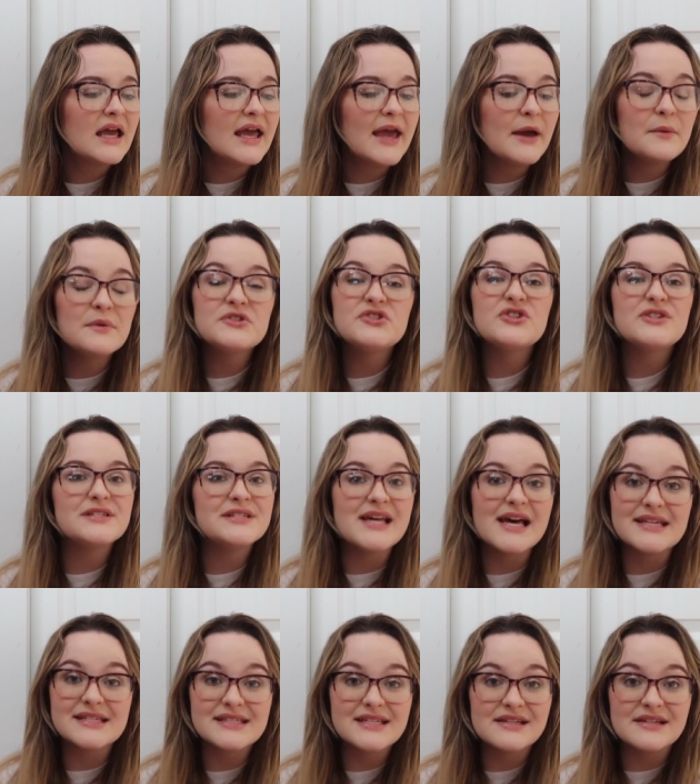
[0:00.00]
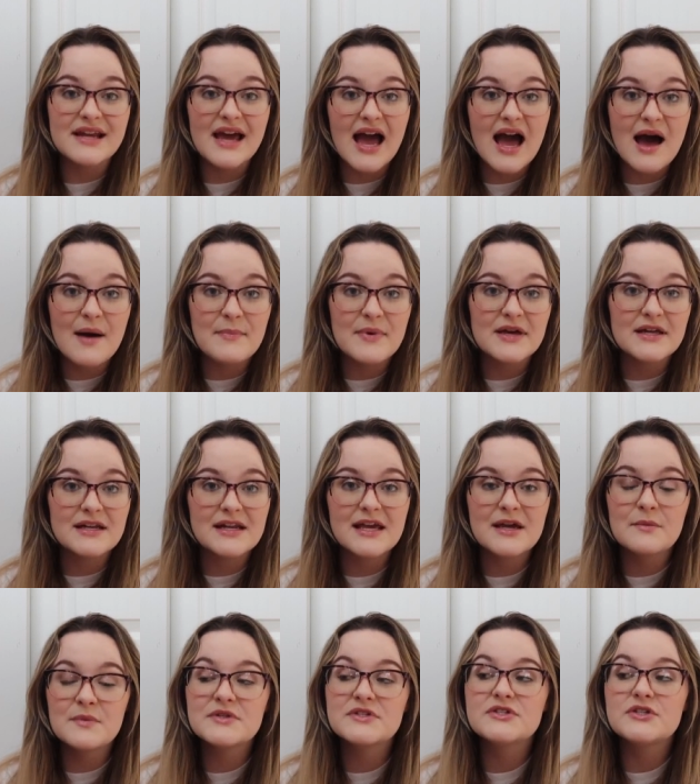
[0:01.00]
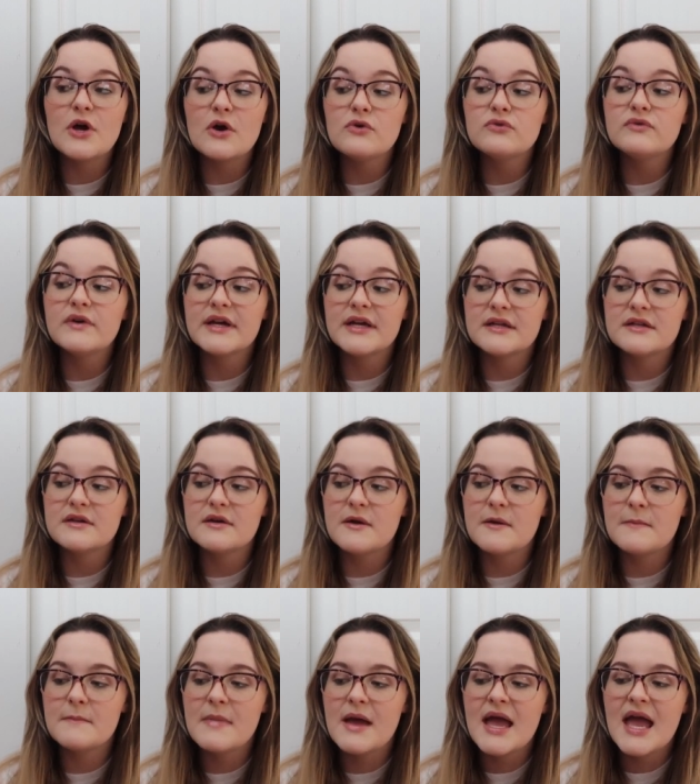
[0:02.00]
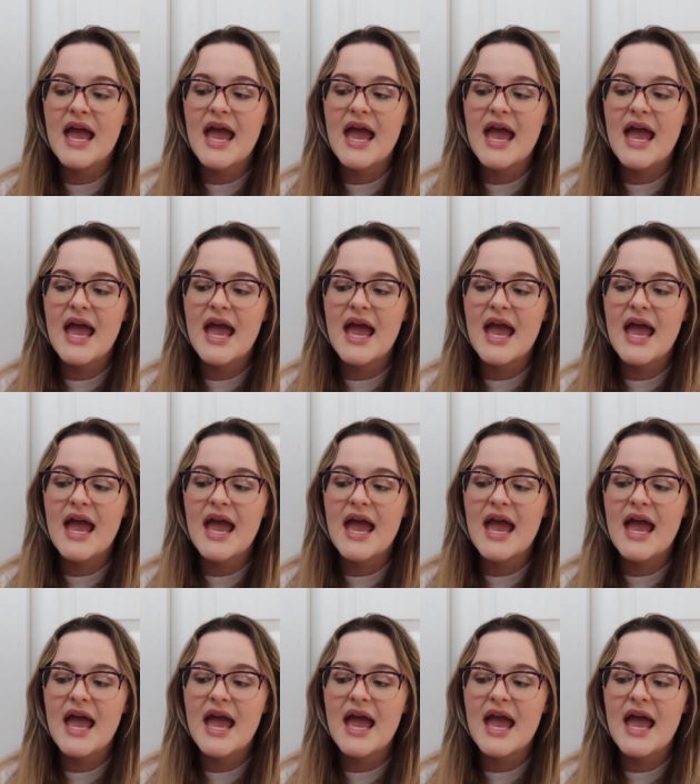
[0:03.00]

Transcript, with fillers: it was just destined to happen. It was so random